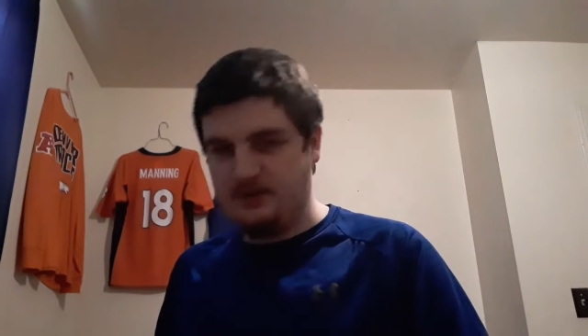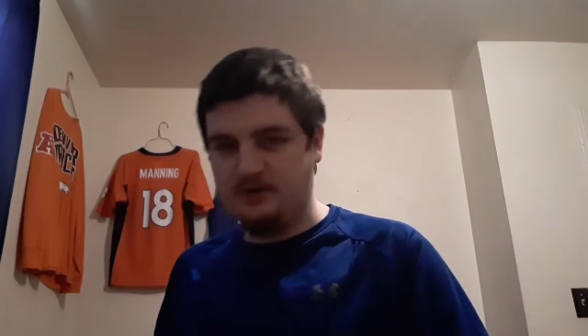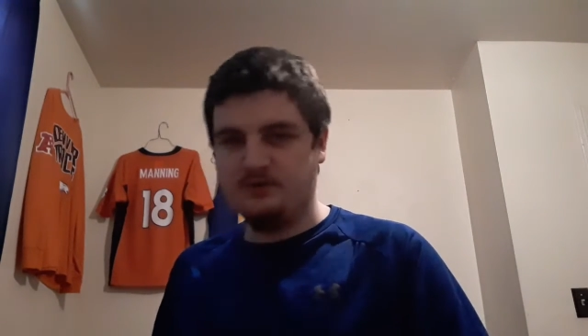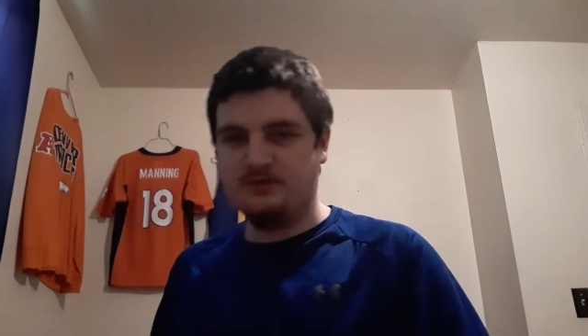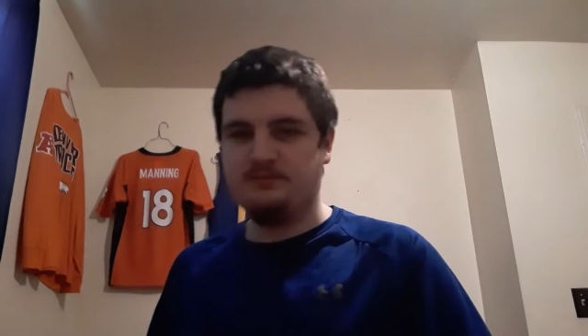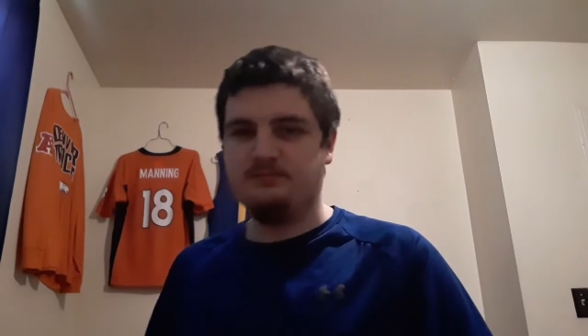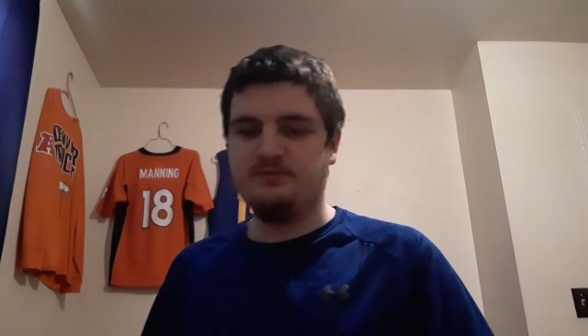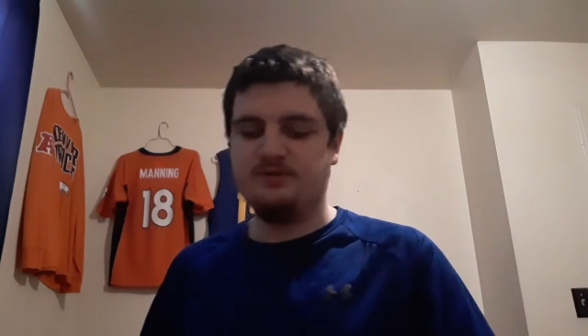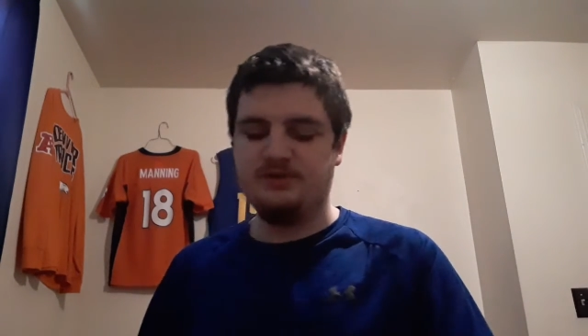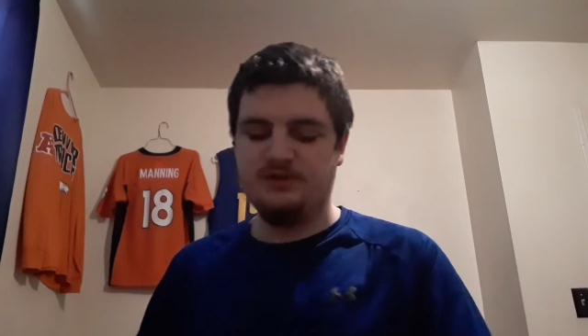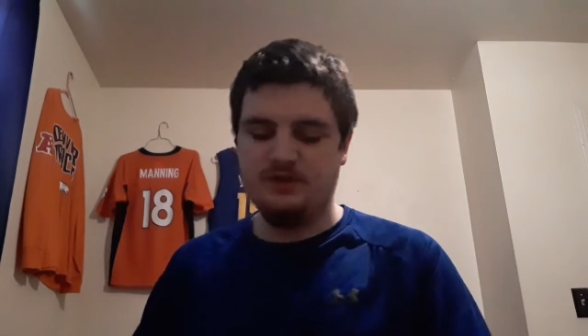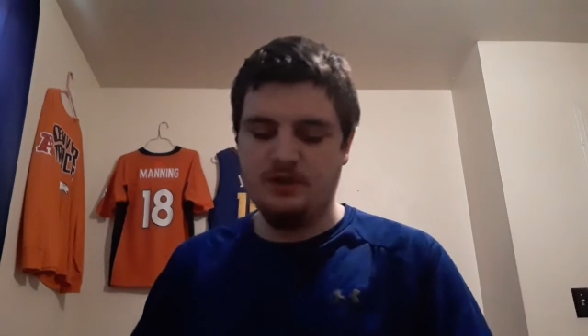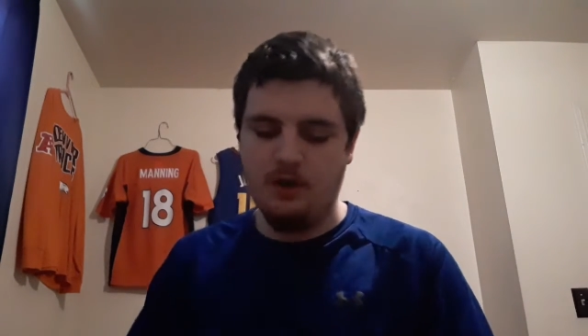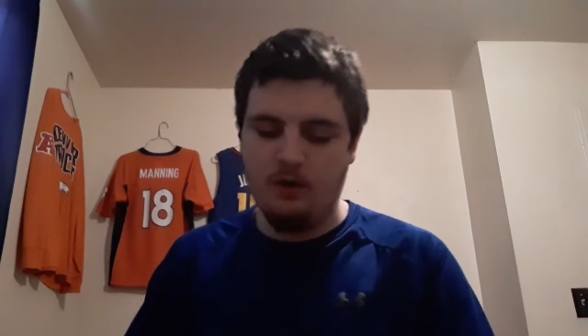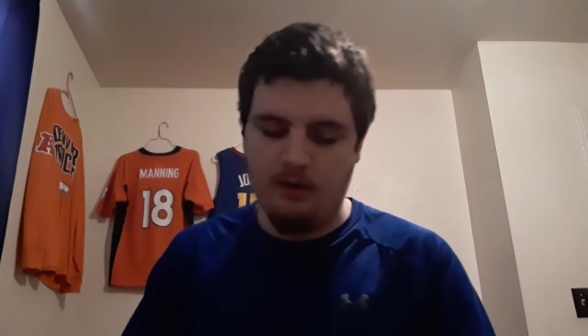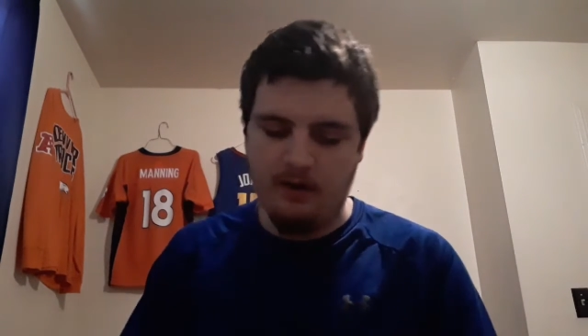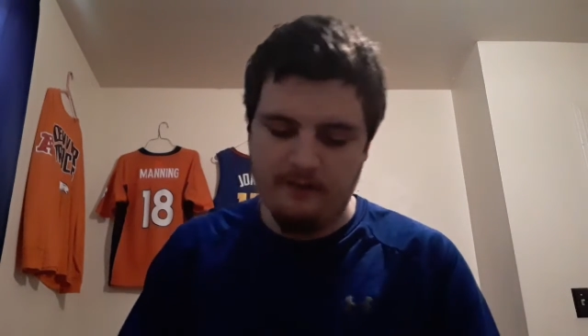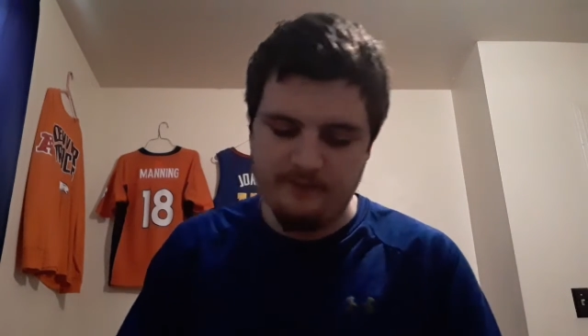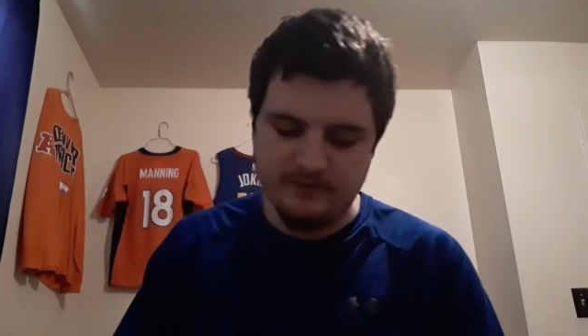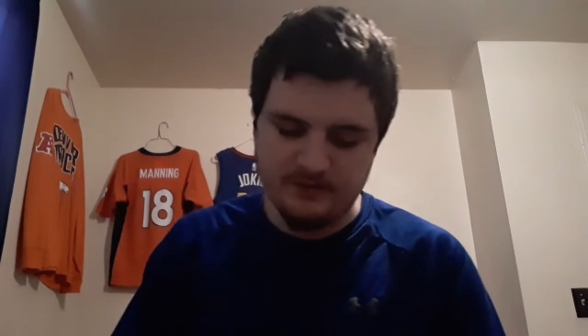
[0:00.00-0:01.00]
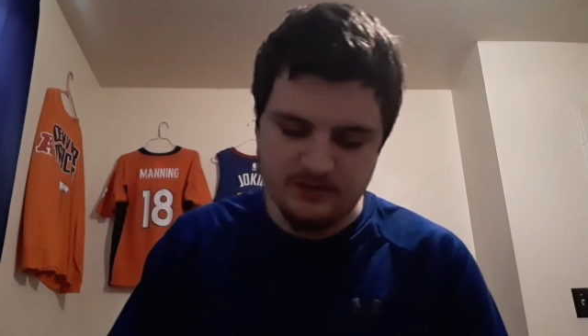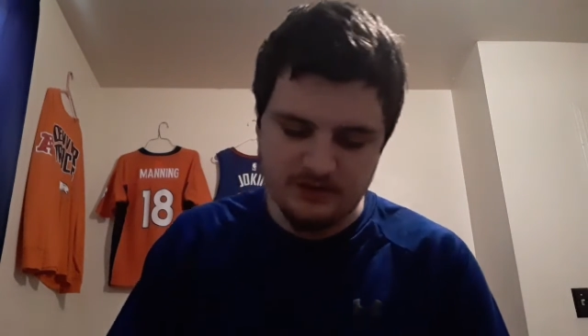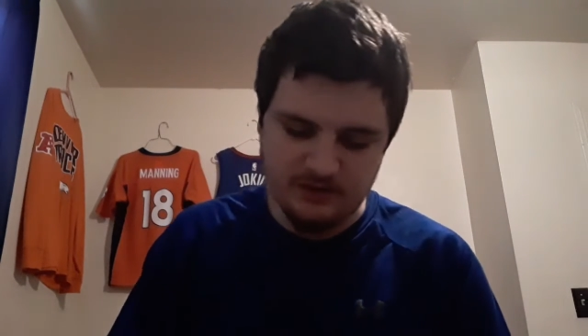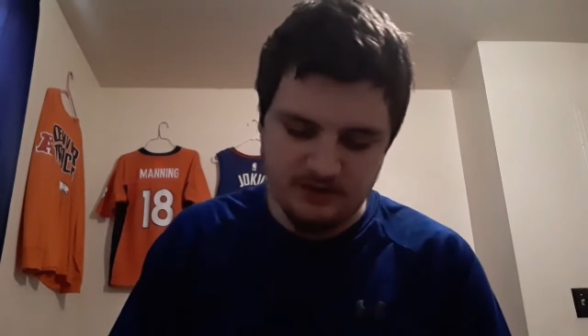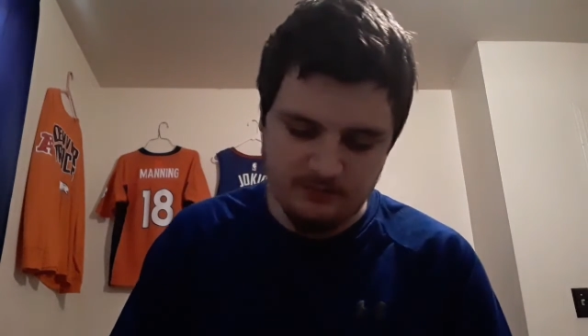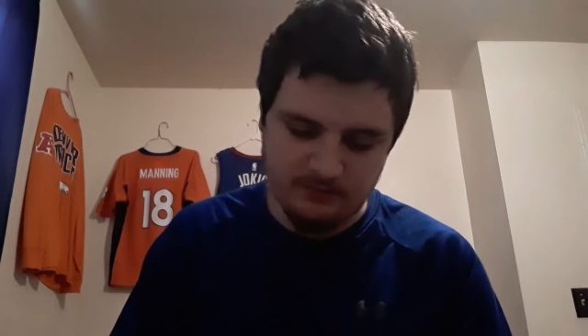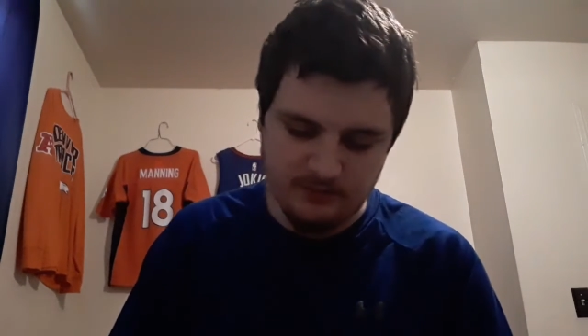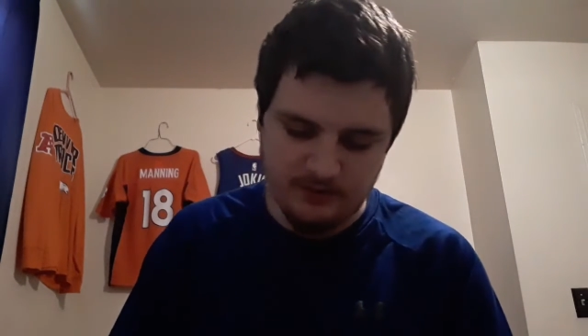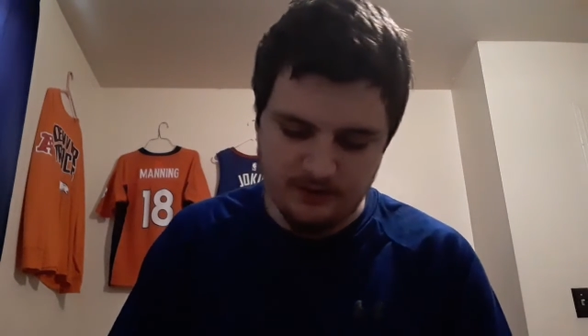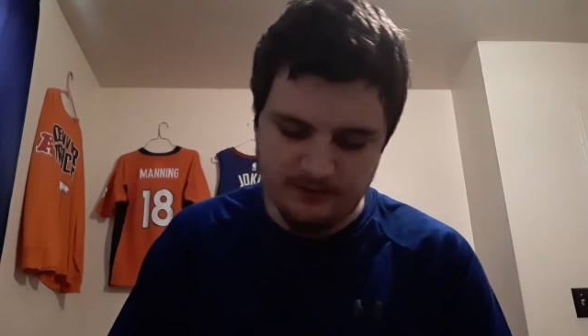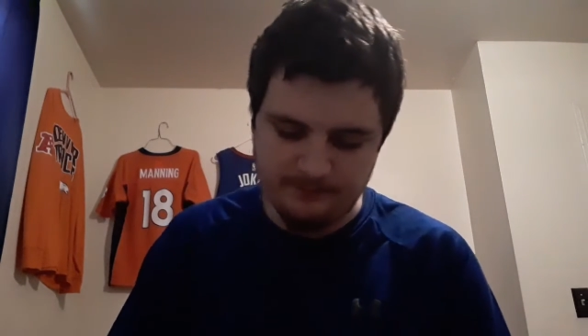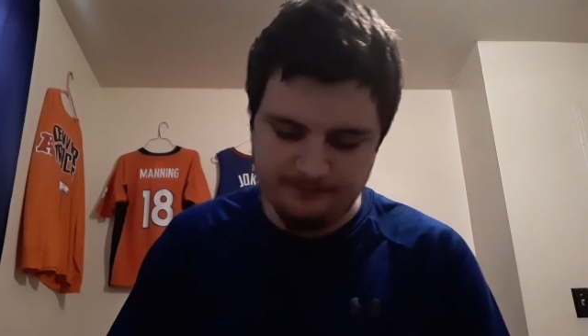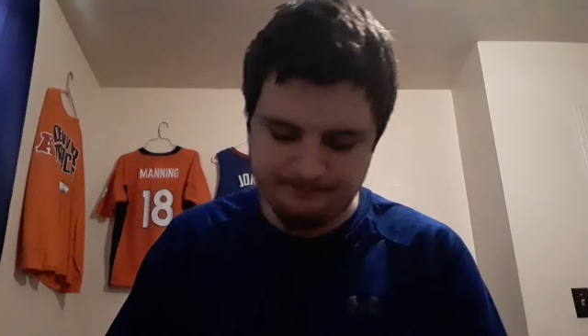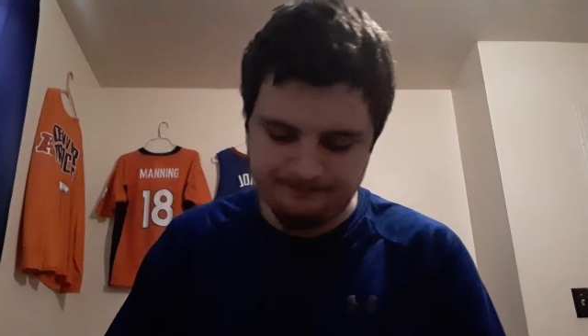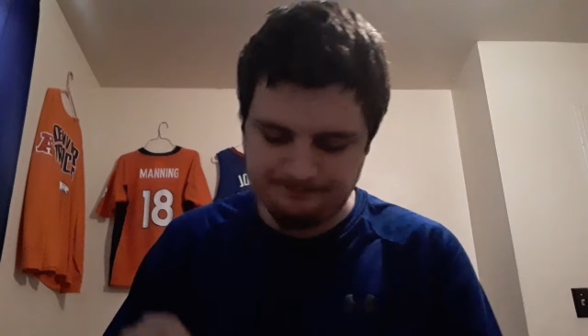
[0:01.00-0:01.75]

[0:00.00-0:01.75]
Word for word: there was some snow, obviously. But